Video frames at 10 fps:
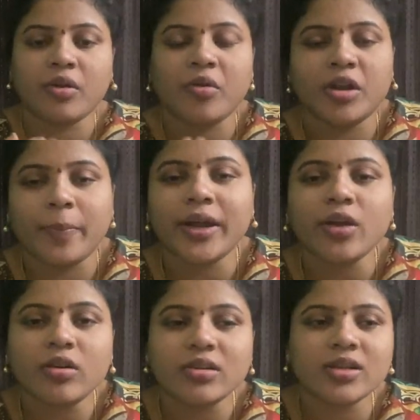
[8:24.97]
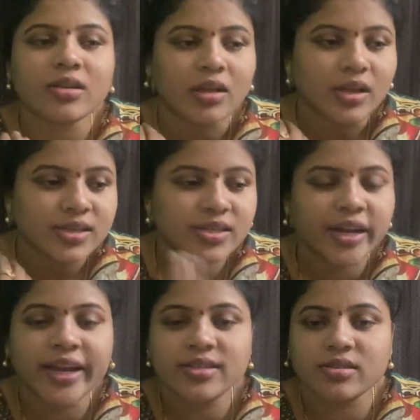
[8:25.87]
depending on the
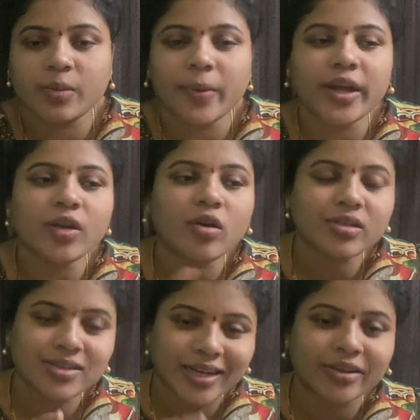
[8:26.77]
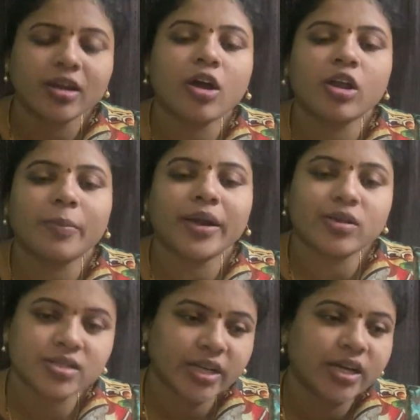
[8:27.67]
states, depending on the central government or
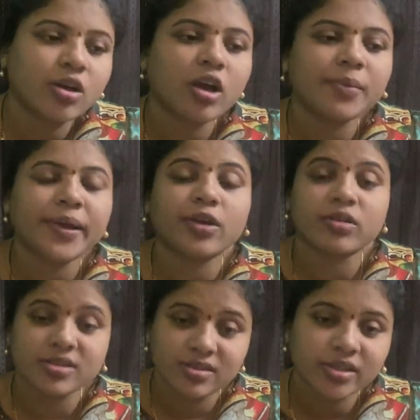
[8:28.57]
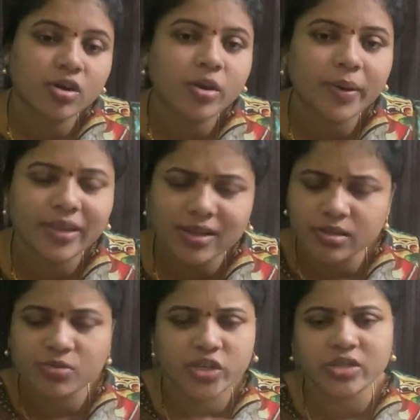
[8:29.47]
state government or district government, there are
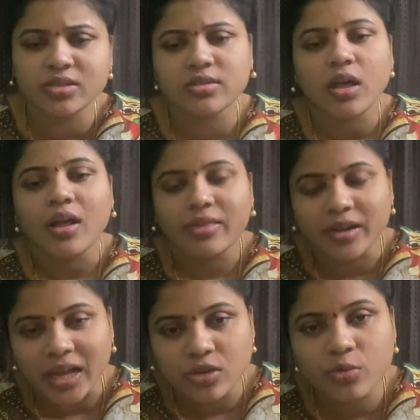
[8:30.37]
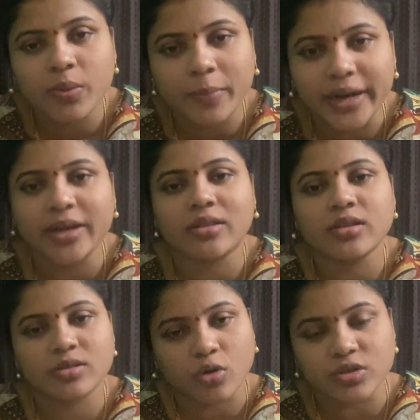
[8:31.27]
some changes that have to be made in
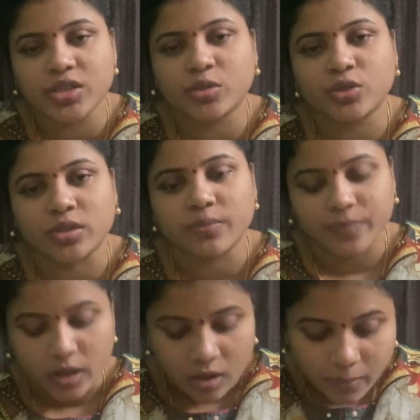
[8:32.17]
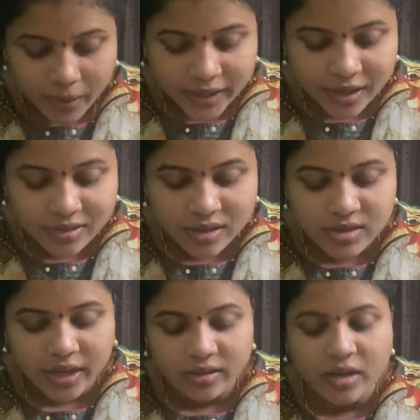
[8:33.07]
this constitution. But here they
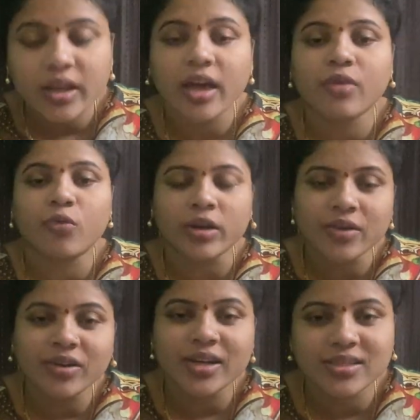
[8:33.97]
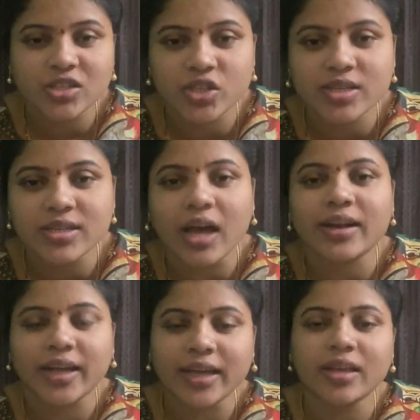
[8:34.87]
said that whatever decisions are
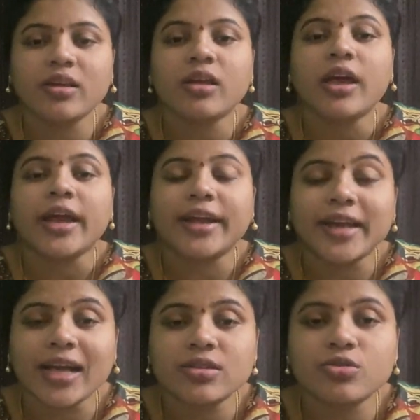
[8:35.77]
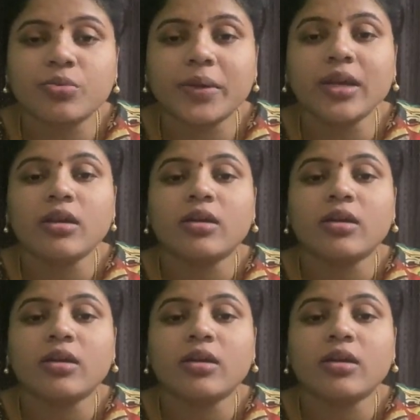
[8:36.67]
taken, it has to be